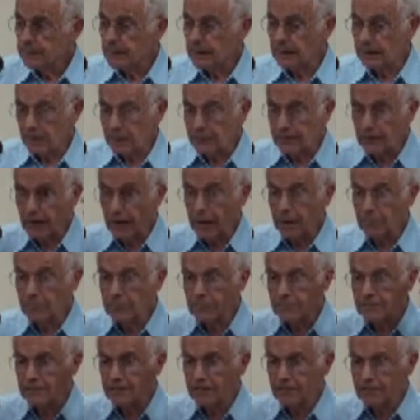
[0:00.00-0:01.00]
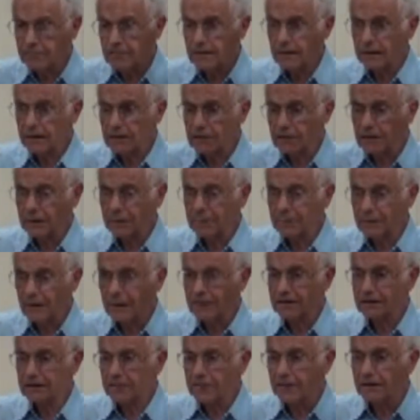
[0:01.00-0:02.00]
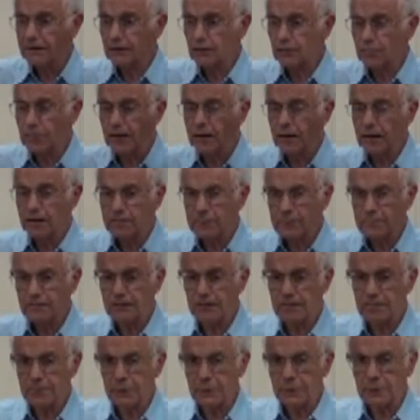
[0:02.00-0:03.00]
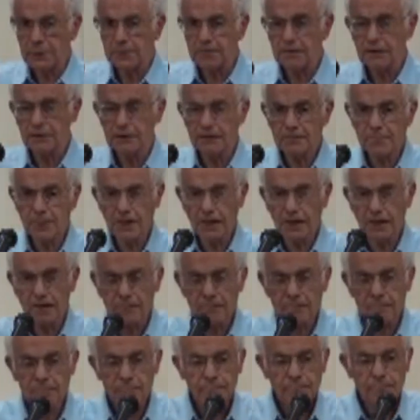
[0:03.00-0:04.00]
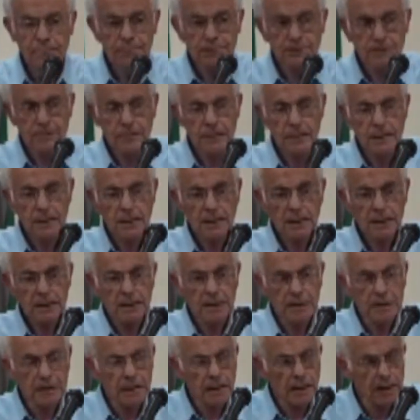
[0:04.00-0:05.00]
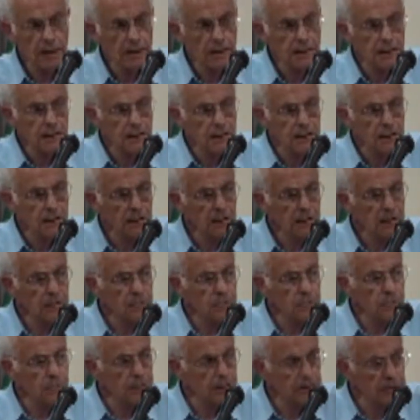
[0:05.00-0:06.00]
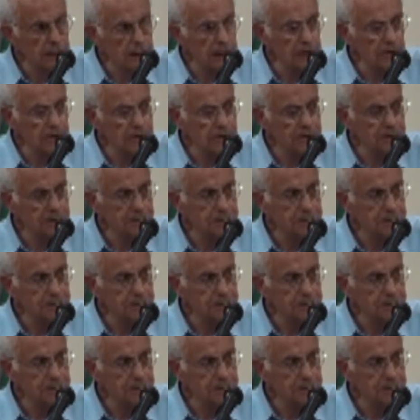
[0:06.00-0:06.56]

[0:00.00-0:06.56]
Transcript: And Abraham is listening exactly as we are listening, and he says, Hineni beni.